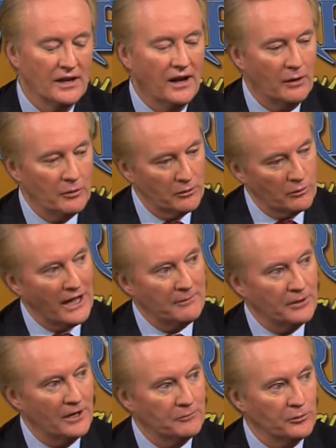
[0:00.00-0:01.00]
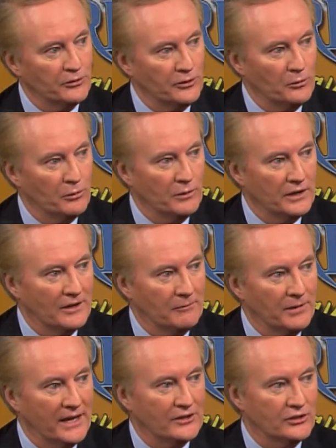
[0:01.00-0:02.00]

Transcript: I want to wrap it up with you when we come back,